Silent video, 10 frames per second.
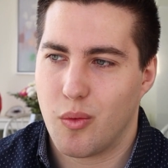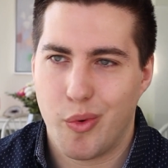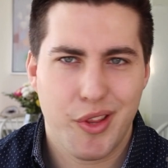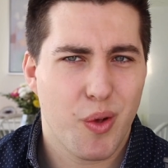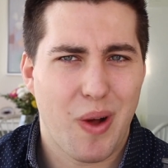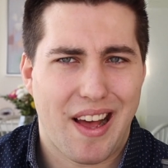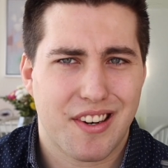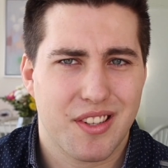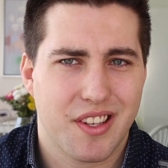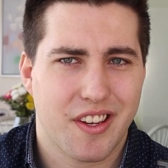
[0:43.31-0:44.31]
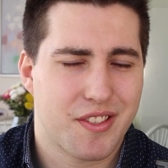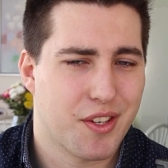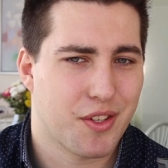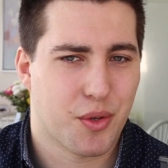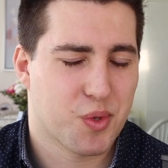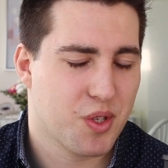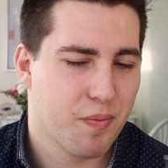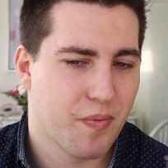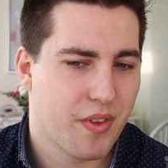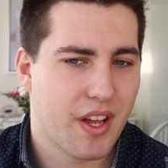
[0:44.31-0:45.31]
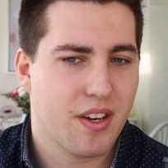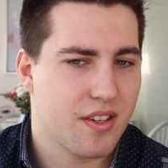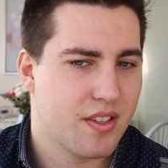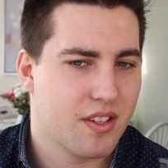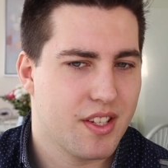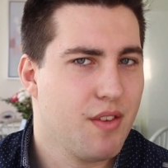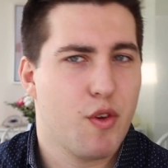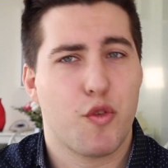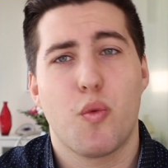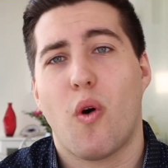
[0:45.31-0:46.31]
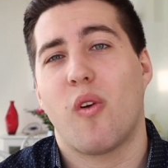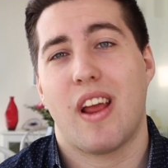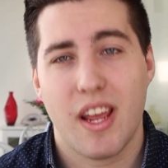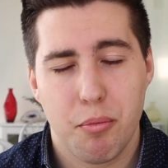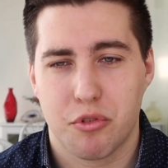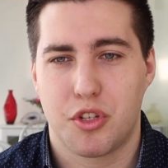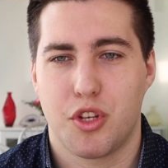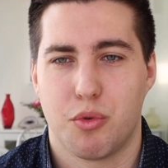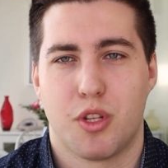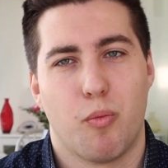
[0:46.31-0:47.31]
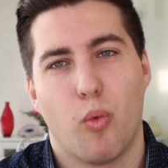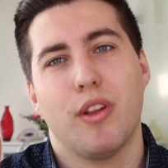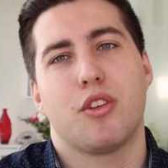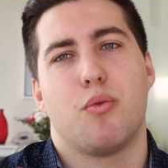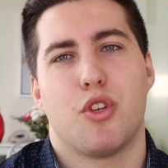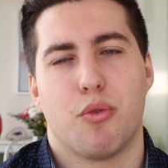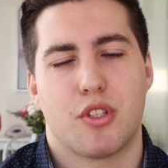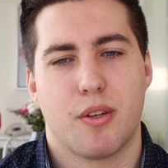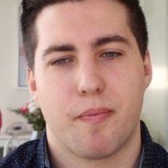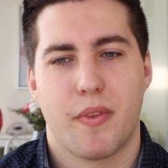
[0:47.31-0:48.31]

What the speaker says: Will you actually get to use them? And even if you are able to use them, will you use them?